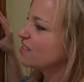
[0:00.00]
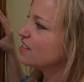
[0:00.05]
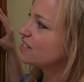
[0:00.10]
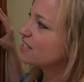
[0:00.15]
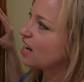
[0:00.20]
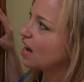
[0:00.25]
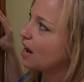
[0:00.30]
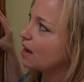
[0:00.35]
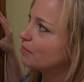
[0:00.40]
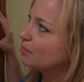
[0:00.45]
the
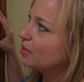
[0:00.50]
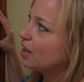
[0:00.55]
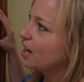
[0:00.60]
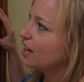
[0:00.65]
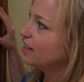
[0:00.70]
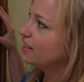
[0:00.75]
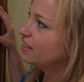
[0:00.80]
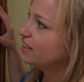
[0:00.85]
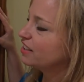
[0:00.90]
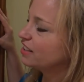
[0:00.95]

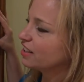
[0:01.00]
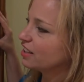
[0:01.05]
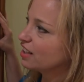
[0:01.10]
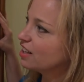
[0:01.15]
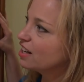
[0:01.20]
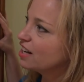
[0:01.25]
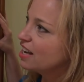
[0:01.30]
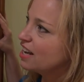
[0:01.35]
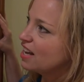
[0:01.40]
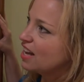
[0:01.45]
timeline
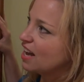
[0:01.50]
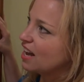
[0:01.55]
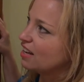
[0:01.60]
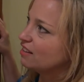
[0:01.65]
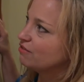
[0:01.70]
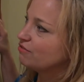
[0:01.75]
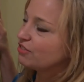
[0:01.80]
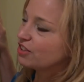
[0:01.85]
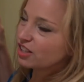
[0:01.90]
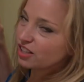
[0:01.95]
here
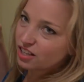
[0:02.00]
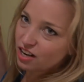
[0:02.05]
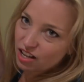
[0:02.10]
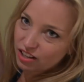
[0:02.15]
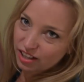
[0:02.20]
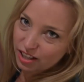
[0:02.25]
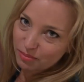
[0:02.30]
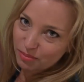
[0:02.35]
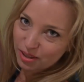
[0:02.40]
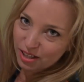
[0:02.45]
and fill it
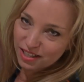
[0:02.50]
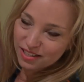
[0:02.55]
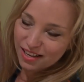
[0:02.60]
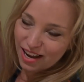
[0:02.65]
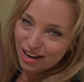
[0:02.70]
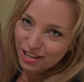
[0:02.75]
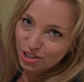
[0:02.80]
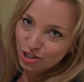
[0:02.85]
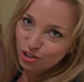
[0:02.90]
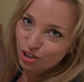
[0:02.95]
all in because
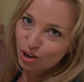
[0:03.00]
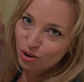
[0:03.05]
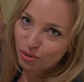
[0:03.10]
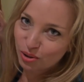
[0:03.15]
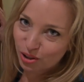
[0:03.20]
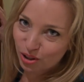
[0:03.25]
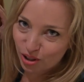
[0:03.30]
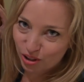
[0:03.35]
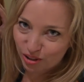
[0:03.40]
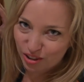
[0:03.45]
as you know,
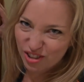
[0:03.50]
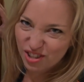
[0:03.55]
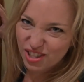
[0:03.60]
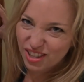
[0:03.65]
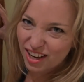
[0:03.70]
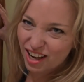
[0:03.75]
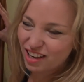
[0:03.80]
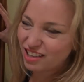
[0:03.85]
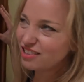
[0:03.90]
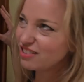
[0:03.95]
when you're on a cruise,
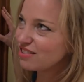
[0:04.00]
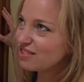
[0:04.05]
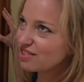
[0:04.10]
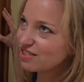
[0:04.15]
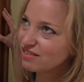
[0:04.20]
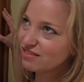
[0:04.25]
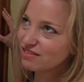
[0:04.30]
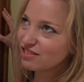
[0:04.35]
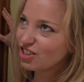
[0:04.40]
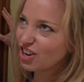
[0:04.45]
you kind of
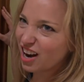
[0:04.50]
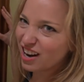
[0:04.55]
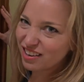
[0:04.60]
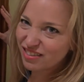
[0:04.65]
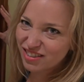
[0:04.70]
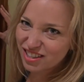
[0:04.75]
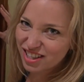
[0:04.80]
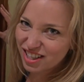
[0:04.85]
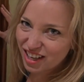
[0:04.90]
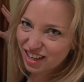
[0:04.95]
lose track
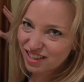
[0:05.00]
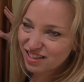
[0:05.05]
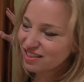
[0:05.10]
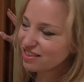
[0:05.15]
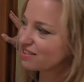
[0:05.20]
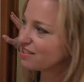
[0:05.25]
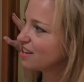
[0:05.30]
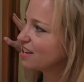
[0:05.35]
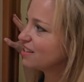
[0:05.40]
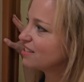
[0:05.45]
of the days
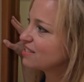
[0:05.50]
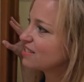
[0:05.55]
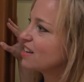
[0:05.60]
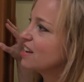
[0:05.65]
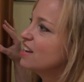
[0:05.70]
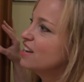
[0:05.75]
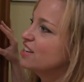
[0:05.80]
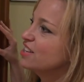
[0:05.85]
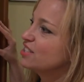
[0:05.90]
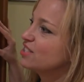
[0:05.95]
and things.
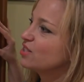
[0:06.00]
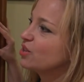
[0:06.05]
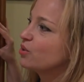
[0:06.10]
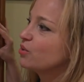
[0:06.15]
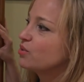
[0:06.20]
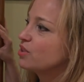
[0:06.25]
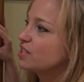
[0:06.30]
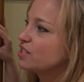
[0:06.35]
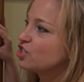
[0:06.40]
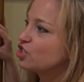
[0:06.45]

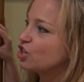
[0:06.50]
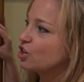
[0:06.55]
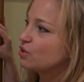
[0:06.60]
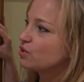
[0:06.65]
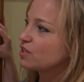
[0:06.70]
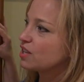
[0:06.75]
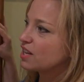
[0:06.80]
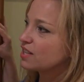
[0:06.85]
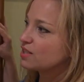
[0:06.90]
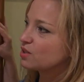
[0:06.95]
So this
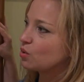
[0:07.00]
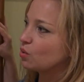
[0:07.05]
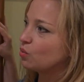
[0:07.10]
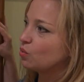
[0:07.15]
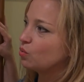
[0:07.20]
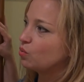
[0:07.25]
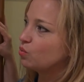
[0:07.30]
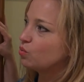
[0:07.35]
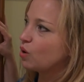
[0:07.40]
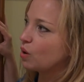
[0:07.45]
shows us
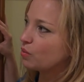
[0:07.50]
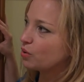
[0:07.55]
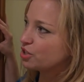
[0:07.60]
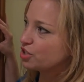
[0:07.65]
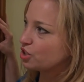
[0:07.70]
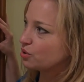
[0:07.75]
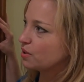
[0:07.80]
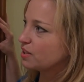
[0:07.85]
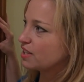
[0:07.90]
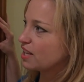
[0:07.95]
what we're
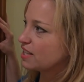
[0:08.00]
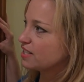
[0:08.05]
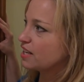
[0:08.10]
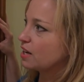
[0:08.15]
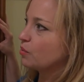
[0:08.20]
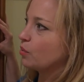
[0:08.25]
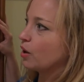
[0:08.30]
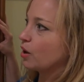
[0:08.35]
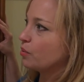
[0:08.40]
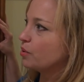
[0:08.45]
doing that
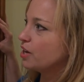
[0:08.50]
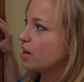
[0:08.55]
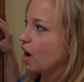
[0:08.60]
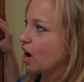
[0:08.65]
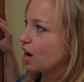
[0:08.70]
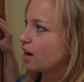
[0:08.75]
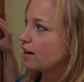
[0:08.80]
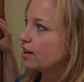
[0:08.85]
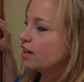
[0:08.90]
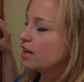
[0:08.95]
day, where we
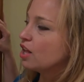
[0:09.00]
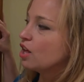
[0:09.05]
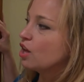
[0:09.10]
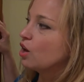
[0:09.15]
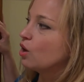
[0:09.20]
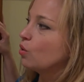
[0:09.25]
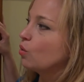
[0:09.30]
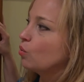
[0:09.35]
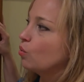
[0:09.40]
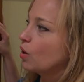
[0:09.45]
are,
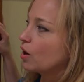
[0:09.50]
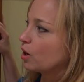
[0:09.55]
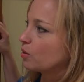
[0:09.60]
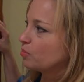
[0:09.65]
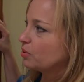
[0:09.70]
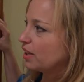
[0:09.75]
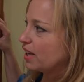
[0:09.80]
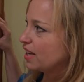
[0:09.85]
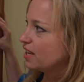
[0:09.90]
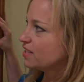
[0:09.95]
what our
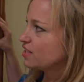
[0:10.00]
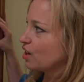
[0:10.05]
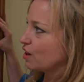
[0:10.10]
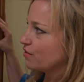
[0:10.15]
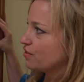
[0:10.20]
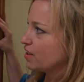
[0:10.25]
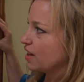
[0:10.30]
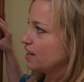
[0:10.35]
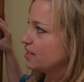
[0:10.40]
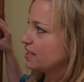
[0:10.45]
plans are
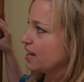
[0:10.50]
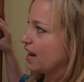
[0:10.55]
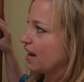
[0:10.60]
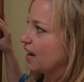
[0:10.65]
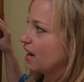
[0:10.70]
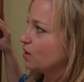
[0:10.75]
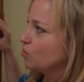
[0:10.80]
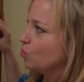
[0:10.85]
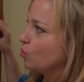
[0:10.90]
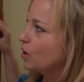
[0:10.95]
for that day
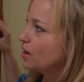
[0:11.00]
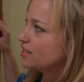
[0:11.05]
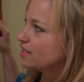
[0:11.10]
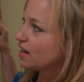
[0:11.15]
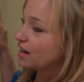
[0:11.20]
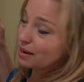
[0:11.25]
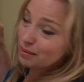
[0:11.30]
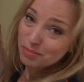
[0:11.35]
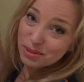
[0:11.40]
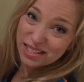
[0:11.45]
and what
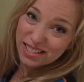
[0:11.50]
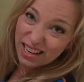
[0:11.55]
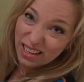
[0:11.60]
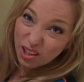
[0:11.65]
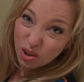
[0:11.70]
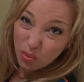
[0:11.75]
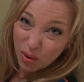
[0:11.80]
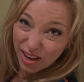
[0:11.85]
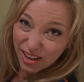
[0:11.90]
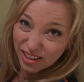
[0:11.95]
time
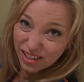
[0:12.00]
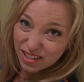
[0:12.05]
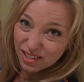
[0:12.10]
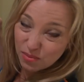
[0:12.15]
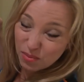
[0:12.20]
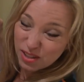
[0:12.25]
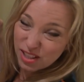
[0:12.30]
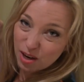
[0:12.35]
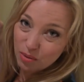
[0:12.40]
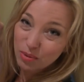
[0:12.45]
sail away
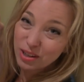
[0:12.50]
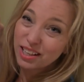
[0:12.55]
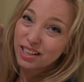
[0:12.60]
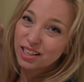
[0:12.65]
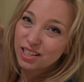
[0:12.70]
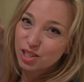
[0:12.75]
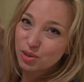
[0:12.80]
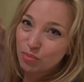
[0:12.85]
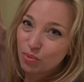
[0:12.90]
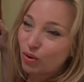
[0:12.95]
is, what time we get
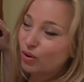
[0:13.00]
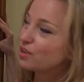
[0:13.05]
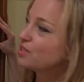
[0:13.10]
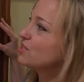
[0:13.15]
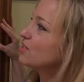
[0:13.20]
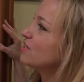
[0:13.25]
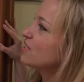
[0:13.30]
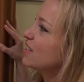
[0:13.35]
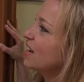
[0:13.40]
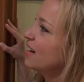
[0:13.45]
into
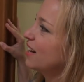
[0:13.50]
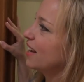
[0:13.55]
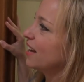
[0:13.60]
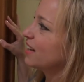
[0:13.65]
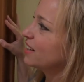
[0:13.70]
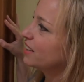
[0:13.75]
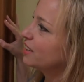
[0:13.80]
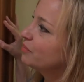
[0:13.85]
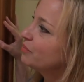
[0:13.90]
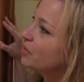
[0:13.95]
port. So it's kind of
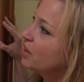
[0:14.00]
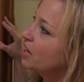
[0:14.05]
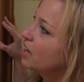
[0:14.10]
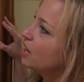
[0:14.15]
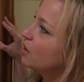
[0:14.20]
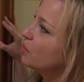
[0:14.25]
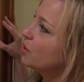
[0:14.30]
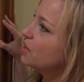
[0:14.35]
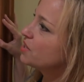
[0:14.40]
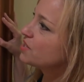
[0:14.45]
handy.
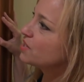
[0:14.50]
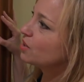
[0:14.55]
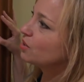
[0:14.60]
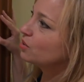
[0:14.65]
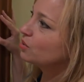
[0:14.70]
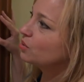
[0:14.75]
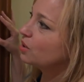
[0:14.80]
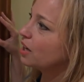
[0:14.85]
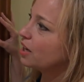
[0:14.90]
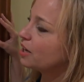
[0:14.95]
And we
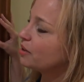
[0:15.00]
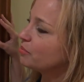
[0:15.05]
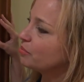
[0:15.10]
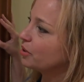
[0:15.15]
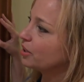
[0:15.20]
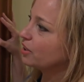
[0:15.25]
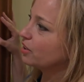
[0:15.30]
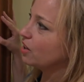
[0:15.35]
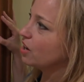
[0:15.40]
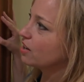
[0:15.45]
also um,
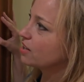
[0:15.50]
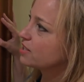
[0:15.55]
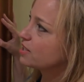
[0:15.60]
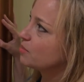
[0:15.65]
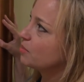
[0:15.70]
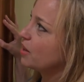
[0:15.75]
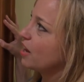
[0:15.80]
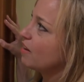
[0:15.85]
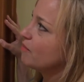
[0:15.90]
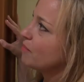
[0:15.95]
bring along a
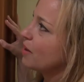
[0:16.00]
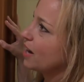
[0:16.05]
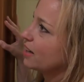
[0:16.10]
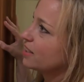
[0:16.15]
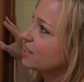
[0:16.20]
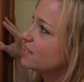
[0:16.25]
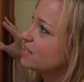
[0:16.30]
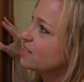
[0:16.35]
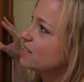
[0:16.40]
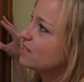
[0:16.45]
supply of
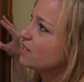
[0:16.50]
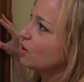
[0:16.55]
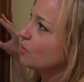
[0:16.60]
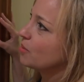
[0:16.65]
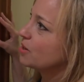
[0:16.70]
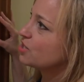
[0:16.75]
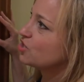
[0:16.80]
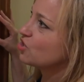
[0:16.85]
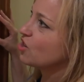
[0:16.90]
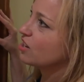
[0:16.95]
magnets. These aren't
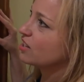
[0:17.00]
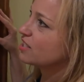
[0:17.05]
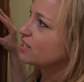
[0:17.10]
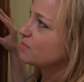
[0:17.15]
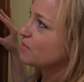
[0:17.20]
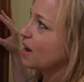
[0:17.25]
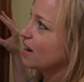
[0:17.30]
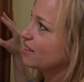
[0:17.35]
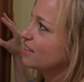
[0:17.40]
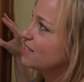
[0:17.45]
my
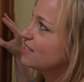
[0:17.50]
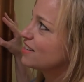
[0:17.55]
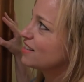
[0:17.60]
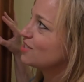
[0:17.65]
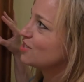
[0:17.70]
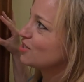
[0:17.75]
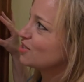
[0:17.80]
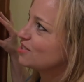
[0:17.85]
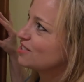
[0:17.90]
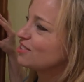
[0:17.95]
strongest magnets.
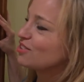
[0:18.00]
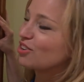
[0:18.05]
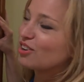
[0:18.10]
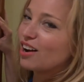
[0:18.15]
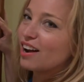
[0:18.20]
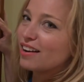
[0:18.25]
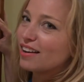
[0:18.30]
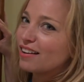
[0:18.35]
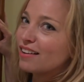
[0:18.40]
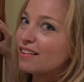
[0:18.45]
As you can see, they're
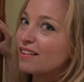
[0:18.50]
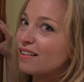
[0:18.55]
kind of